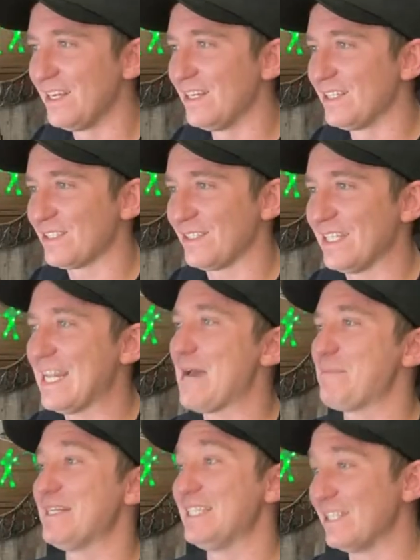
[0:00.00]
So it didn't
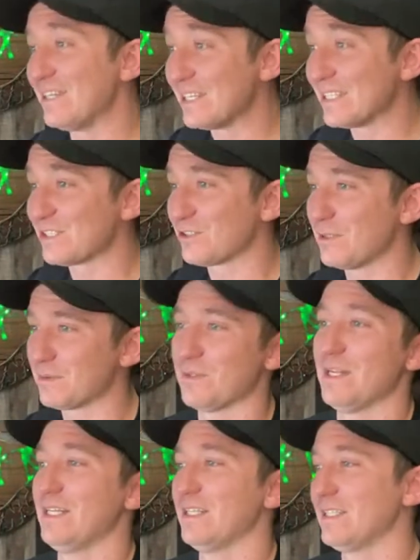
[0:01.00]
happen during the stream. So
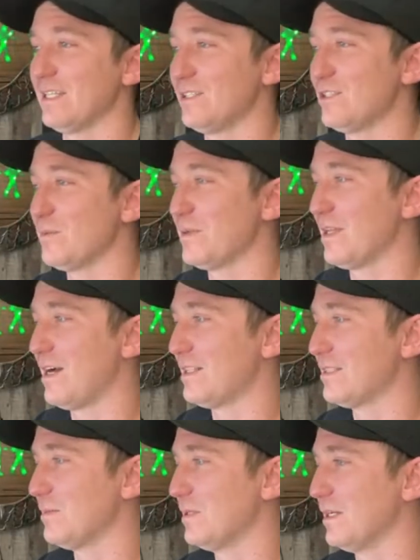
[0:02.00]
Nate doesn't have to jump in the hot
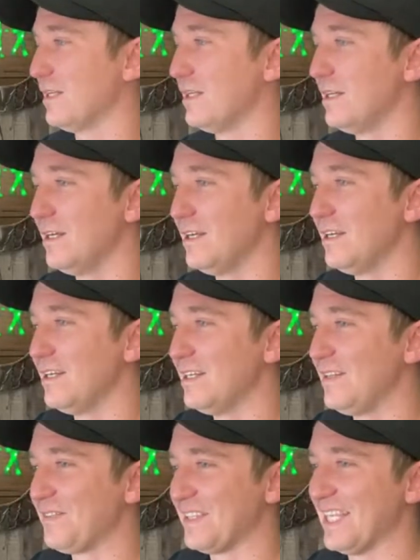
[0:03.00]
tub yet.
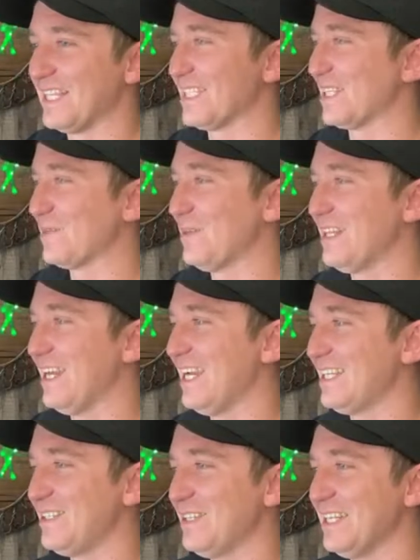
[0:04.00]
Nate's like, what the heck,
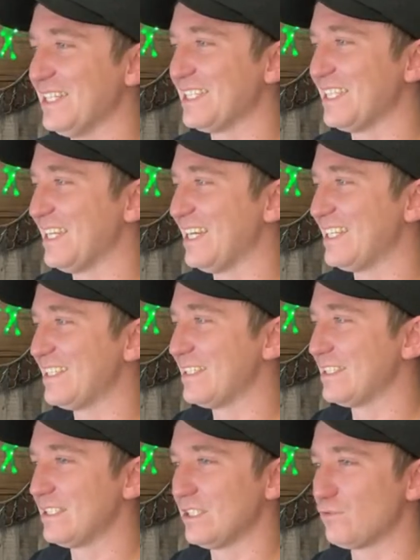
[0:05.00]
dude? I didn't say that. It's
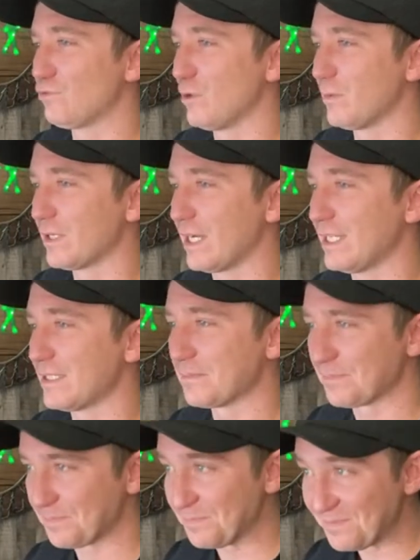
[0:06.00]
just a rumor, guys.
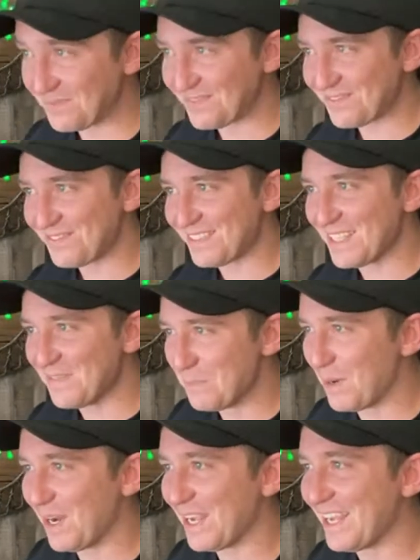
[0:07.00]

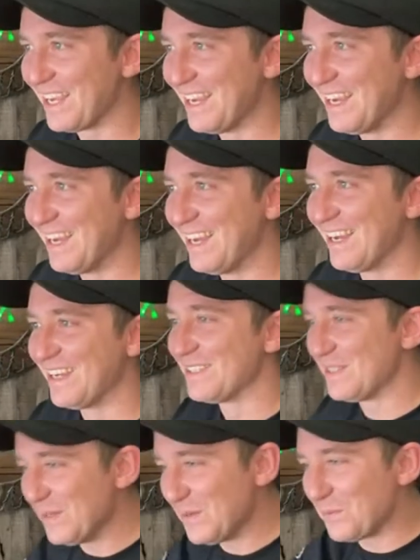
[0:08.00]
But,
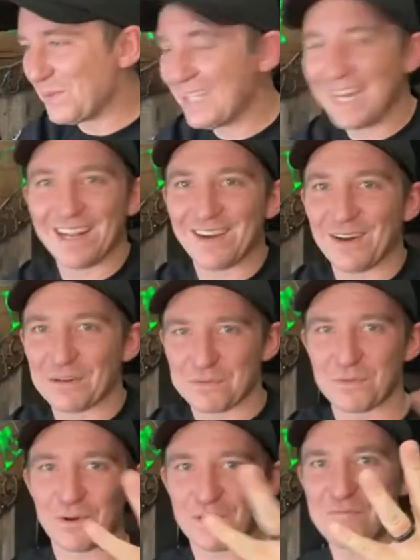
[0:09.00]
dude, we got our
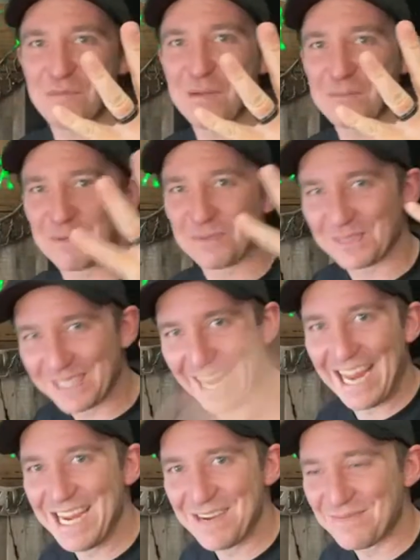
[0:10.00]
fourth member for
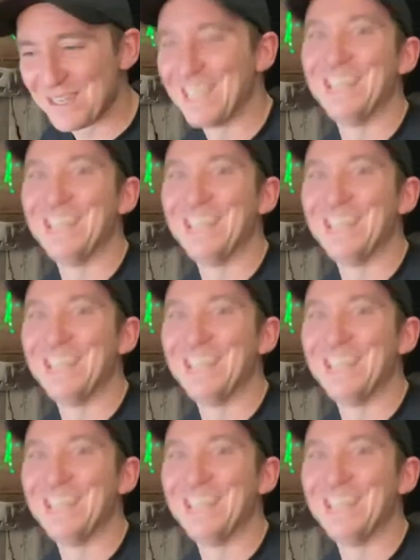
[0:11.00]
camp.